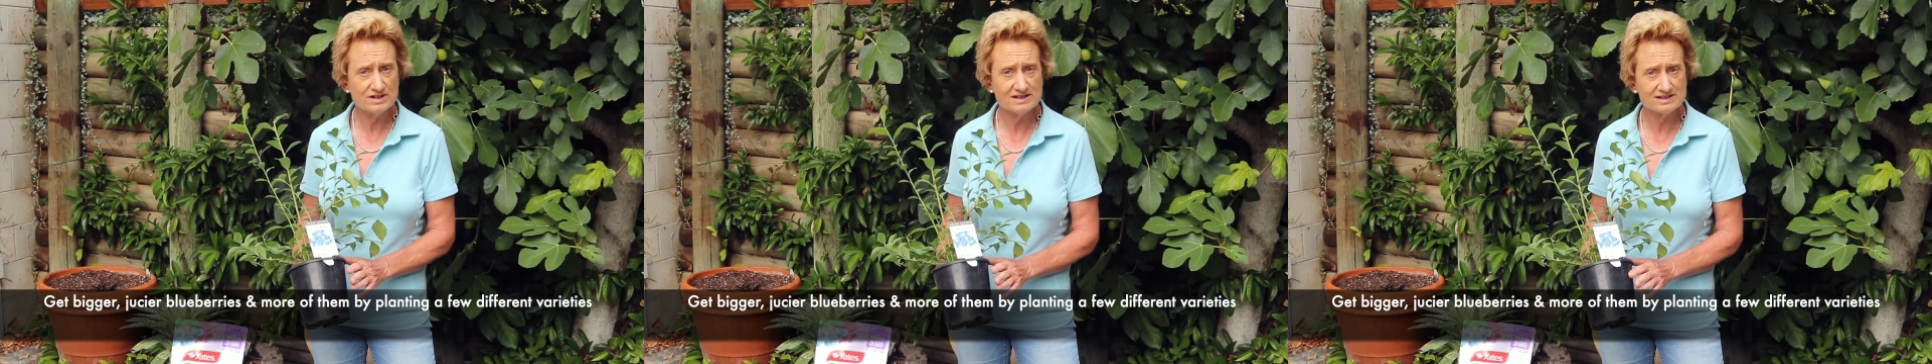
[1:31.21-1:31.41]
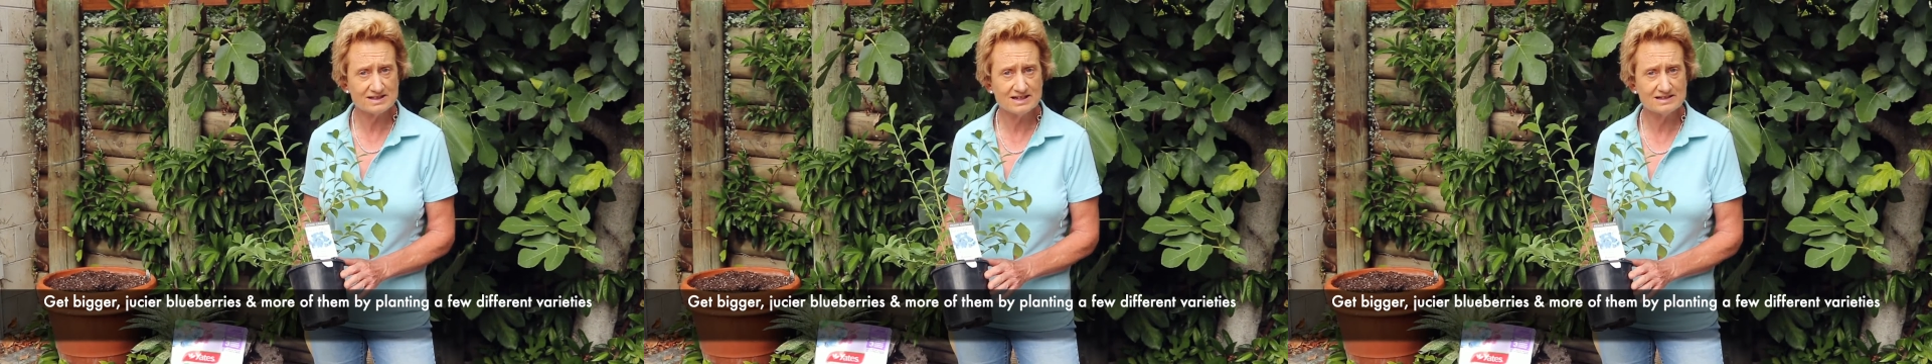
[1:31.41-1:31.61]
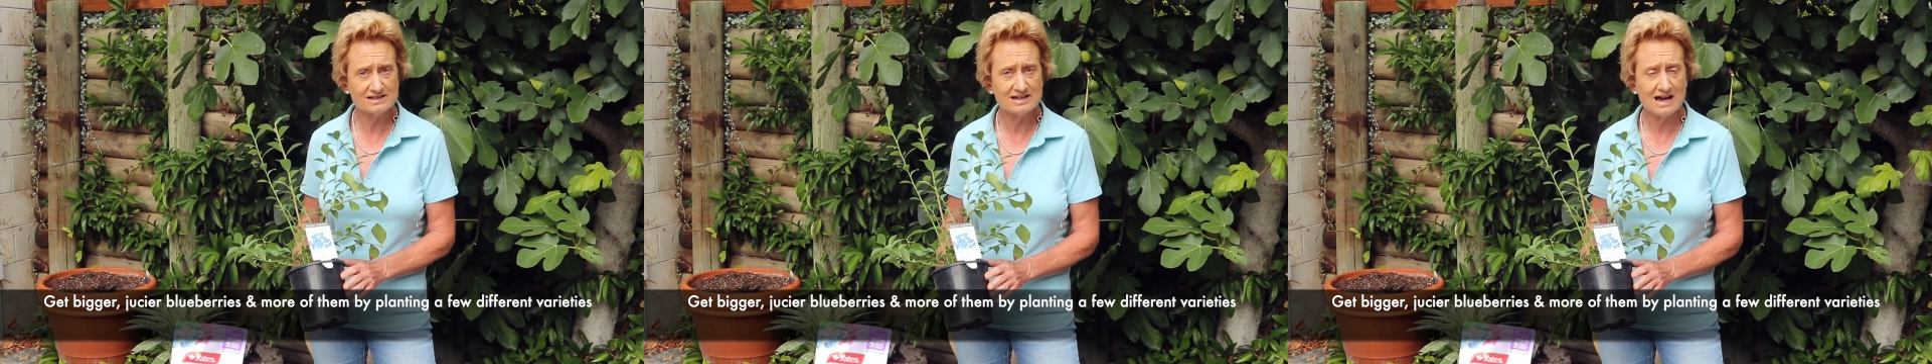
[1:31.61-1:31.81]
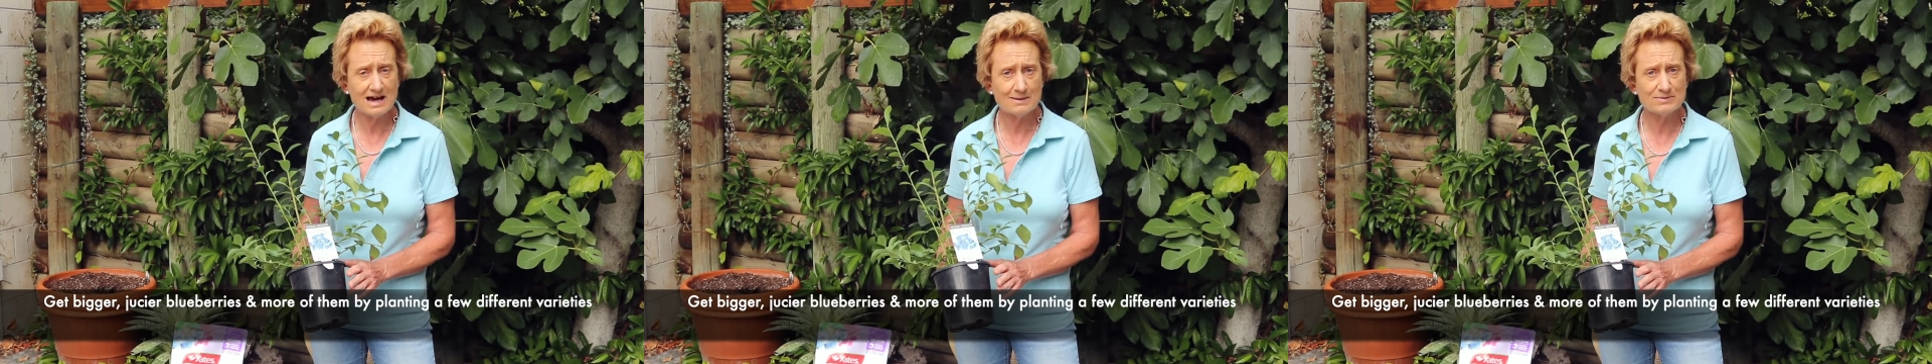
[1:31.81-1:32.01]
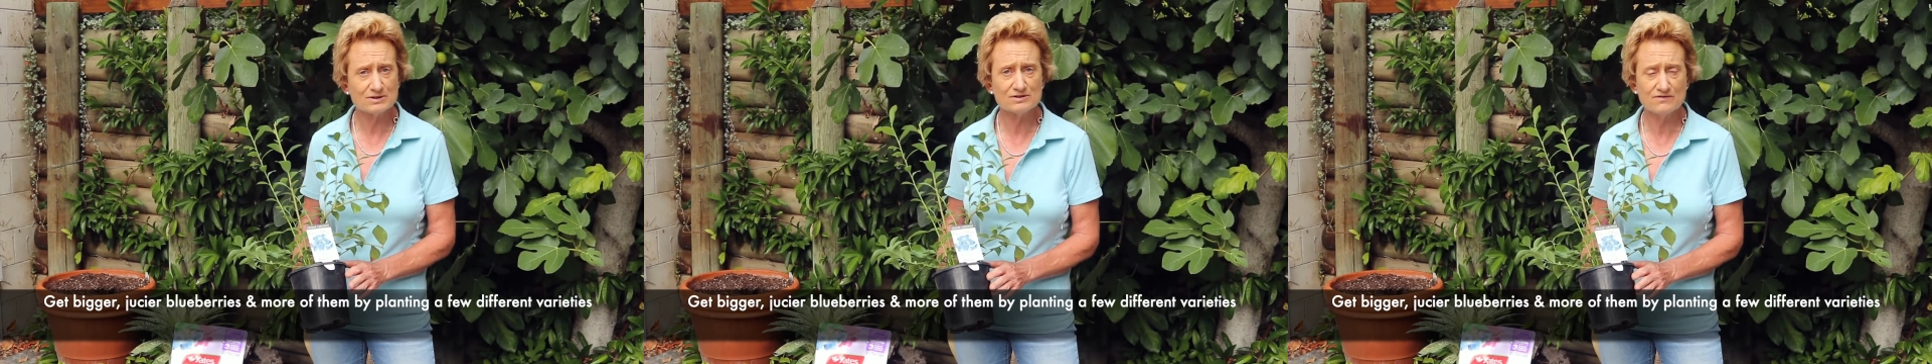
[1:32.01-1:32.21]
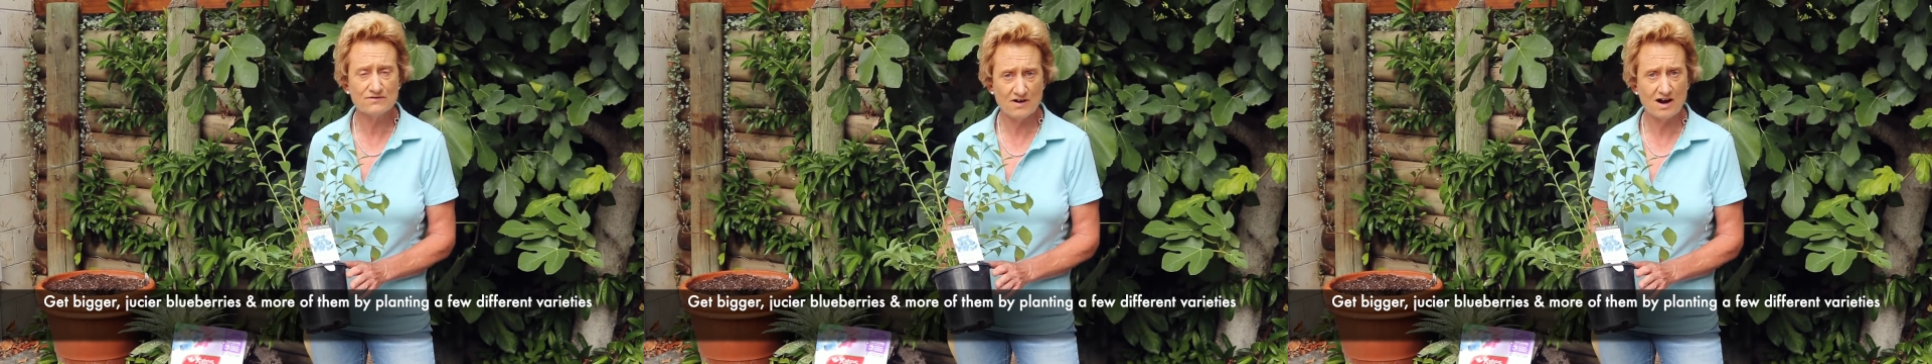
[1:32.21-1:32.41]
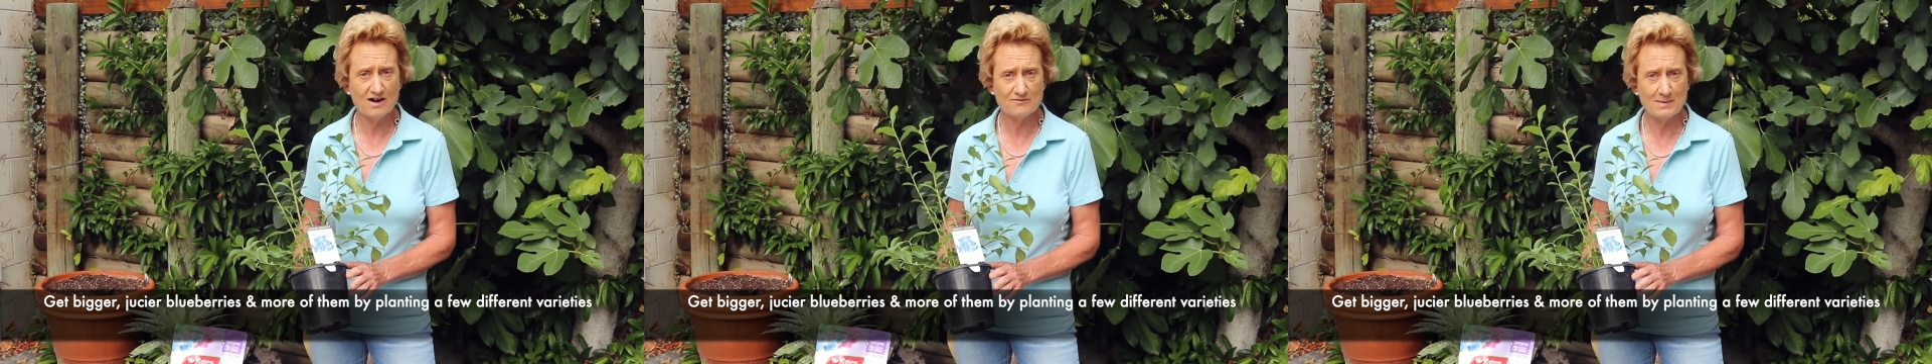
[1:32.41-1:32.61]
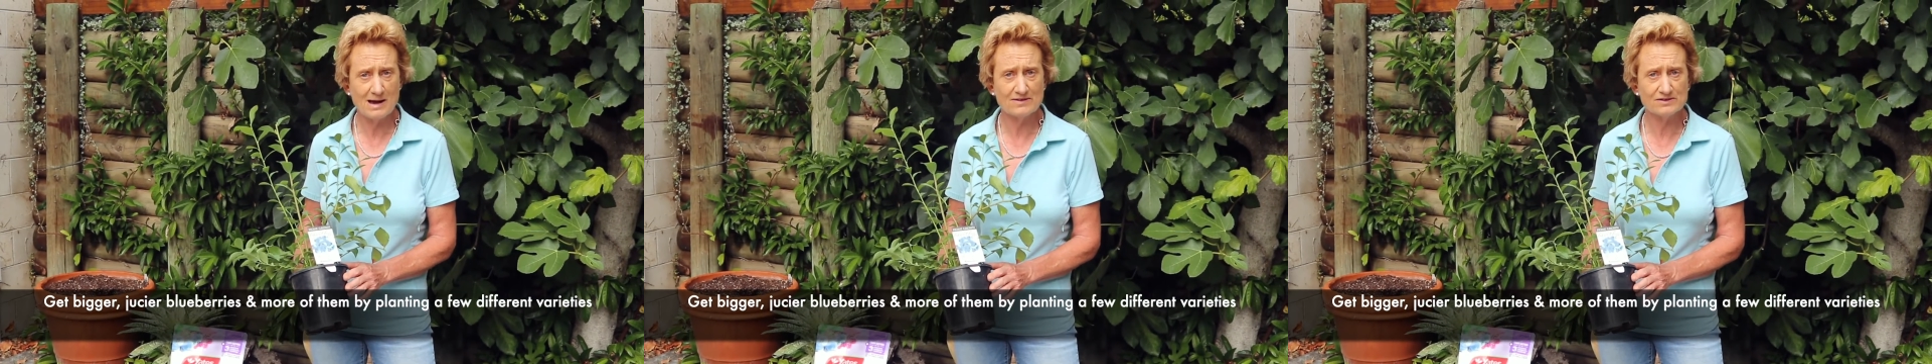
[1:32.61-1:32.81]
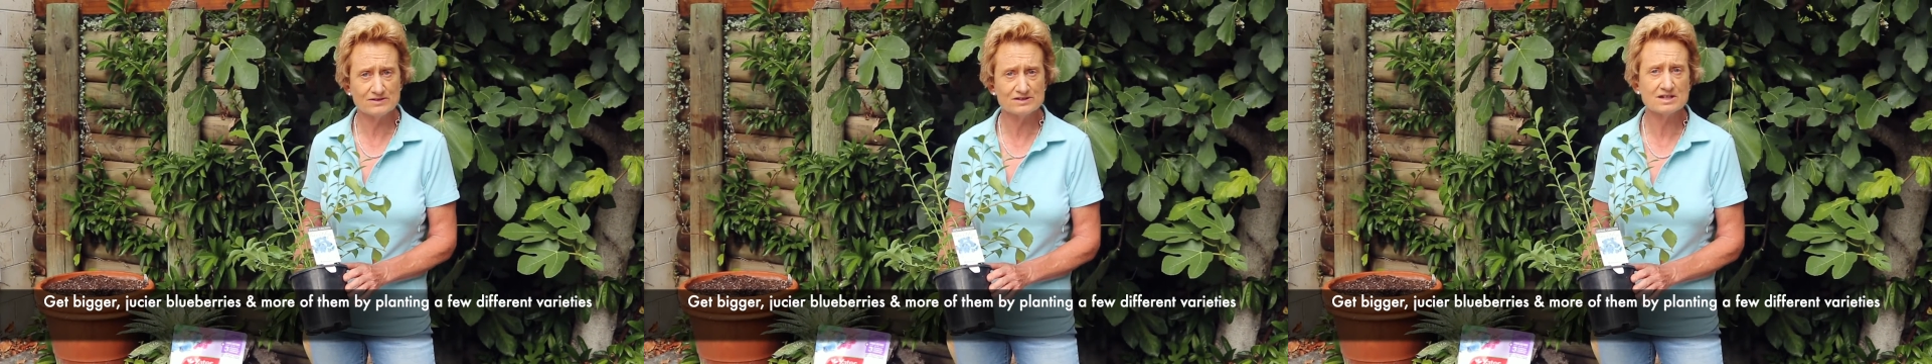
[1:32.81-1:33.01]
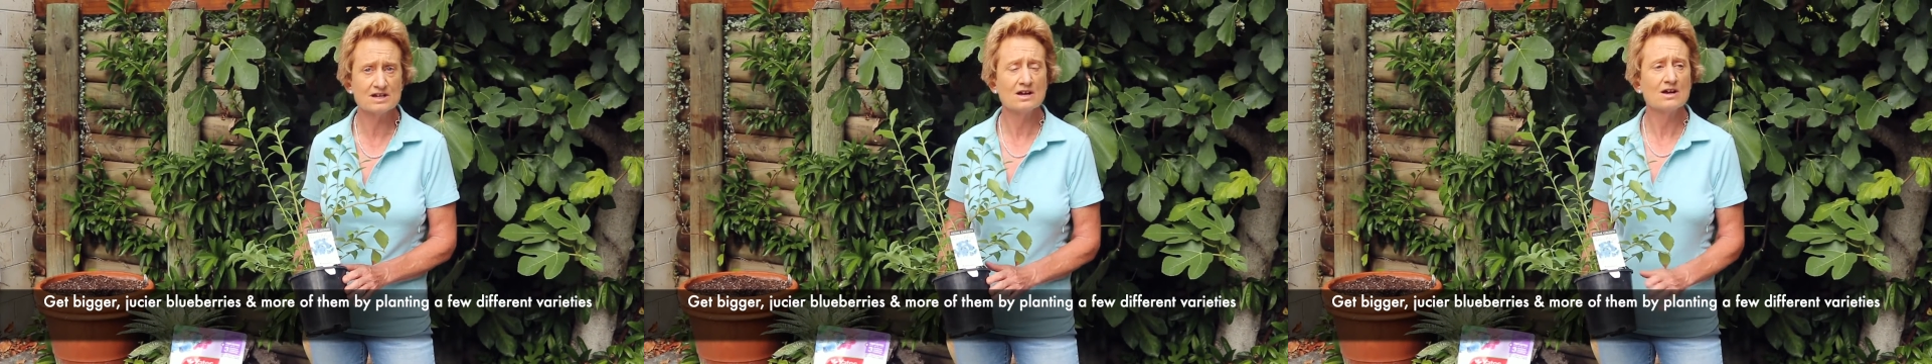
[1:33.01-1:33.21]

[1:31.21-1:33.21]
season up to 5 months.